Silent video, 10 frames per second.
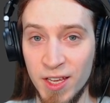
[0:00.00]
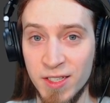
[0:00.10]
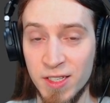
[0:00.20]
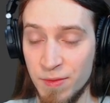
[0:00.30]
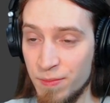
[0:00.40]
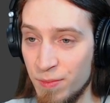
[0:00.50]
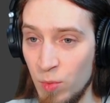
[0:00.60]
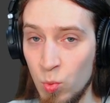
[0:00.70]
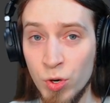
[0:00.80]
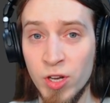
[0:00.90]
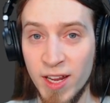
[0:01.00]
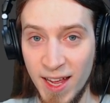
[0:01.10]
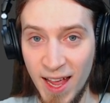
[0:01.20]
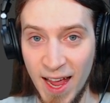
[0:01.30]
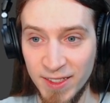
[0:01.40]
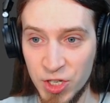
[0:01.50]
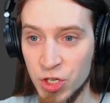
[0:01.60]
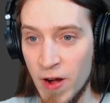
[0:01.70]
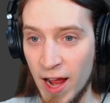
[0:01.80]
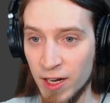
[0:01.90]
is we're going to add a
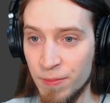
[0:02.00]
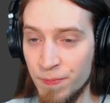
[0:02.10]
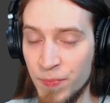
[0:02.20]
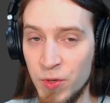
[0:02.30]
track.